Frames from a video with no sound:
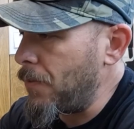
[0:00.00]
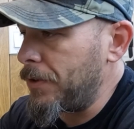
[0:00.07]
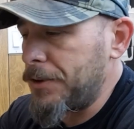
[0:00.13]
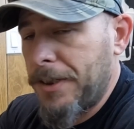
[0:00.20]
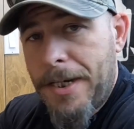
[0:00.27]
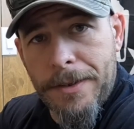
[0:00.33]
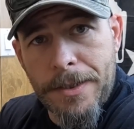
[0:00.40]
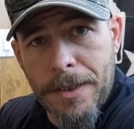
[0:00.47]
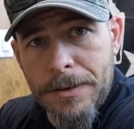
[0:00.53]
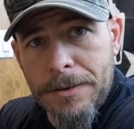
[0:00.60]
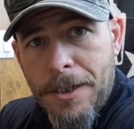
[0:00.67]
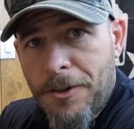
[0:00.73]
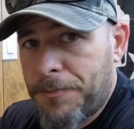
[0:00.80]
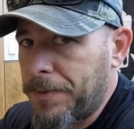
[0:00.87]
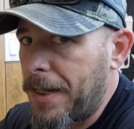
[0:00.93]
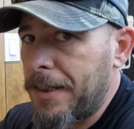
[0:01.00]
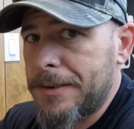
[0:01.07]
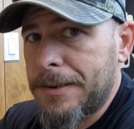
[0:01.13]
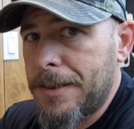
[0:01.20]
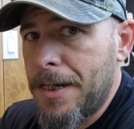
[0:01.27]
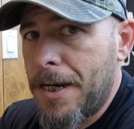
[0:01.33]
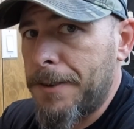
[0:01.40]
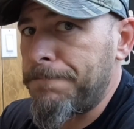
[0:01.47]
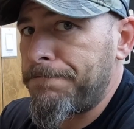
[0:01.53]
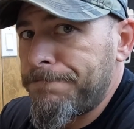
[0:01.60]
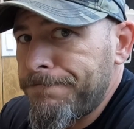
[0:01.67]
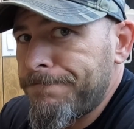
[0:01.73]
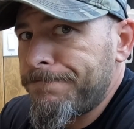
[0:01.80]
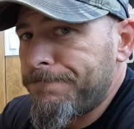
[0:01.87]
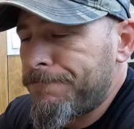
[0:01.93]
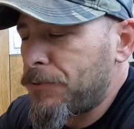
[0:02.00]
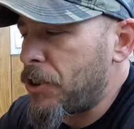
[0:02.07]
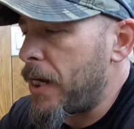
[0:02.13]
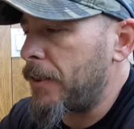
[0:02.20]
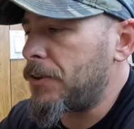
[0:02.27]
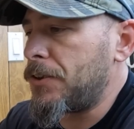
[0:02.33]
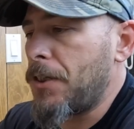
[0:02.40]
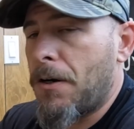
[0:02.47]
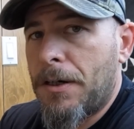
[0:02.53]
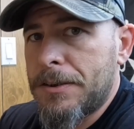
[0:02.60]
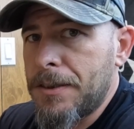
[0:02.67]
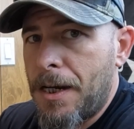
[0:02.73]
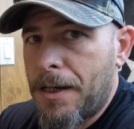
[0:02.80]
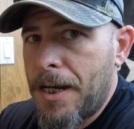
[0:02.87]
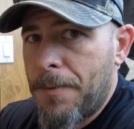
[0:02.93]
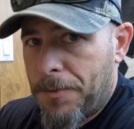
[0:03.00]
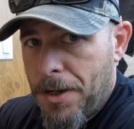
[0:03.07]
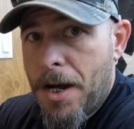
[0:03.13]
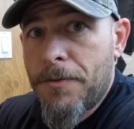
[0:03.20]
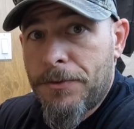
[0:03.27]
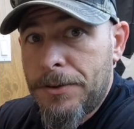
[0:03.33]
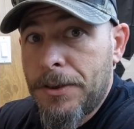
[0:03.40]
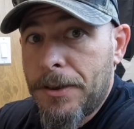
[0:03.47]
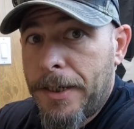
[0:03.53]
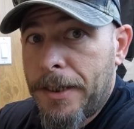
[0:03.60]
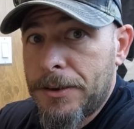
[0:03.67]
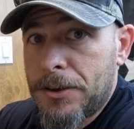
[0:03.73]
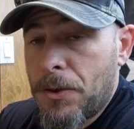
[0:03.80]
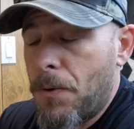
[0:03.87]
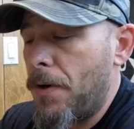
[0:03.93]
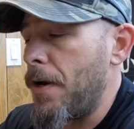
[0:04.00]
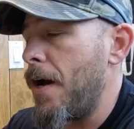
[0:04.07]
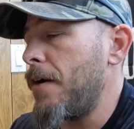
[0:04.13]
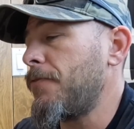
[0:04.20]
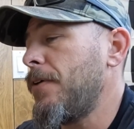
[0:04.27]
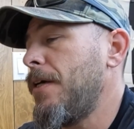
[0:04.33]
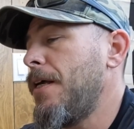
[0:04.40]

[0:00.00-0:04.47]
Once you get that soft plastic on, chances are it's not coming off until it gets torn off.